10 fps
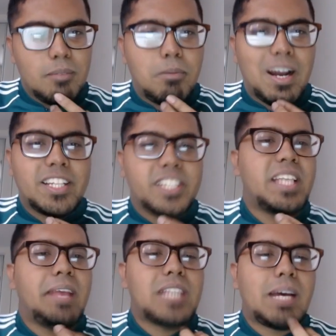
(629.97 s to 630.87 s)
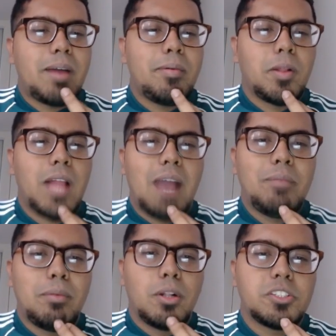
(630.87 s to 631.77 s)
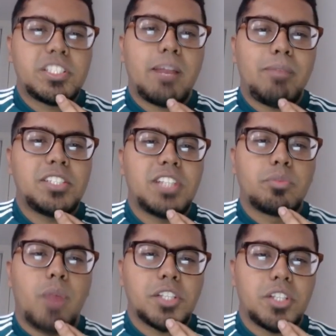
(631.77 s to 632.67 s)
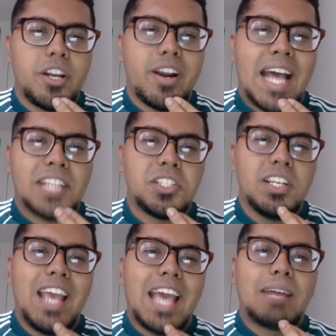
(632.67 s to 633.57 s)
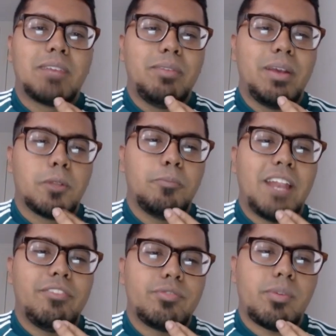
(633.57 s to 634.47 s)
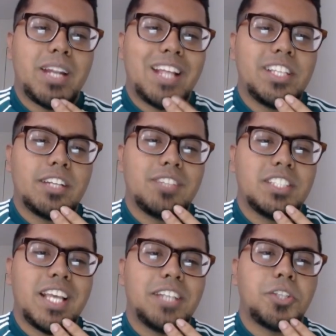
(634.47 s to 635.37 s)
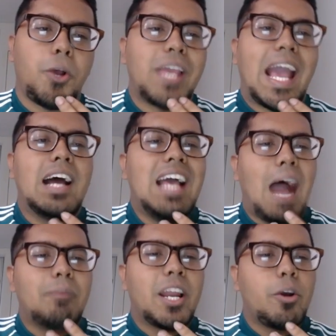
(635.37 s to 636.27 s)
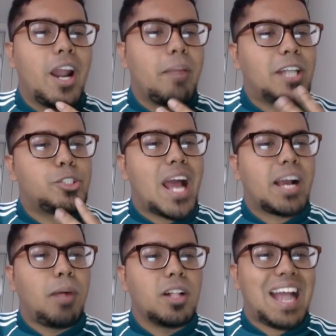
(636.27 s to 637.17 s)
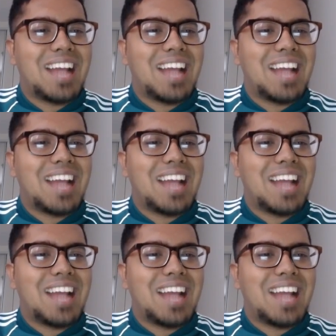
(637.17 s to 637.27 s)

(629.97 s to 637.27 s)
But at the same time, I'm able to set up my Stealth Rocks on your ass, and I'm going to be able to benefit from it at the end of the day. So yeah, I'm going to go into my Dragapult.